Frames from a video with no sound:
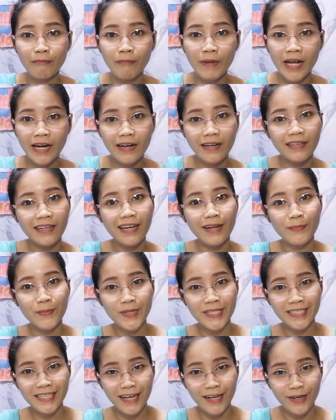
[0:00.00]
parang
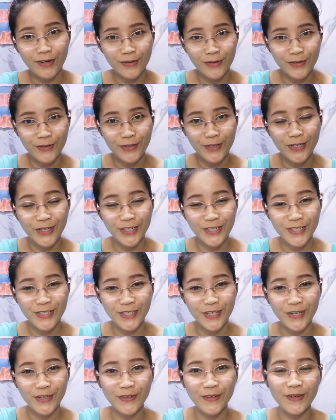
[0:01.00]
nakapasa ako.
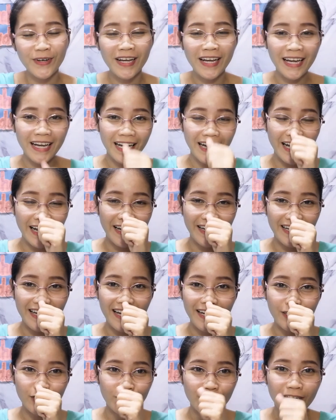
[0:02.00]
So, I
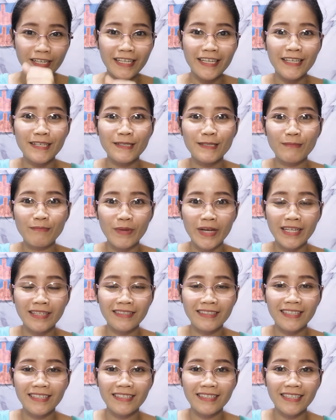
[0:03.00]
actually
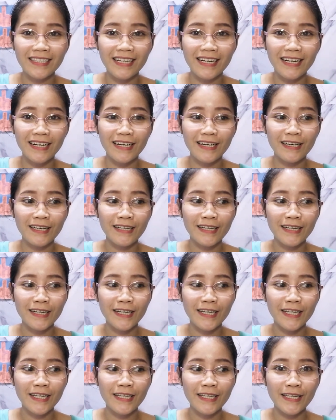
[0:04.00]
expected na
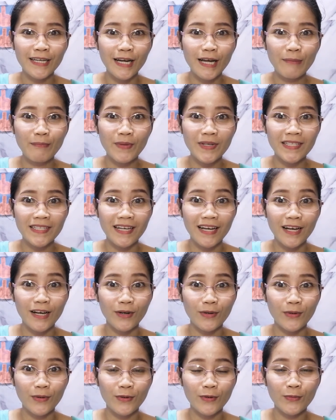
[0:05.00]

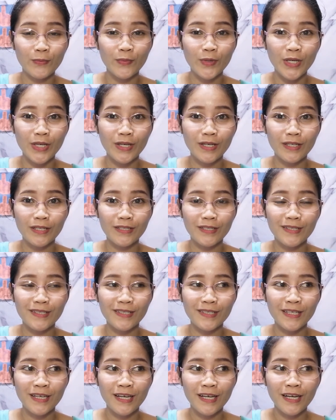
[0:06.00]
nakapasa ako
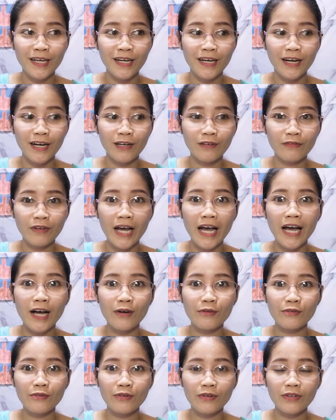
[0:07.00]
because of
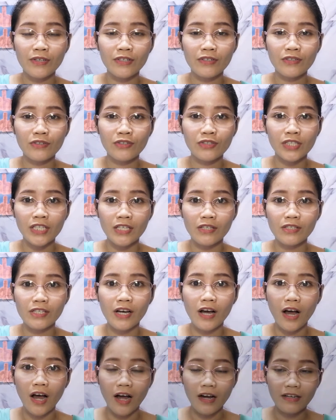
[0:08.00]
how she
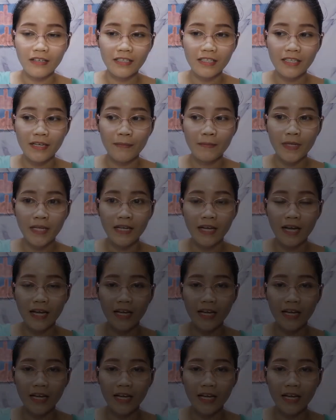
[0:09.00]
talked. I mean,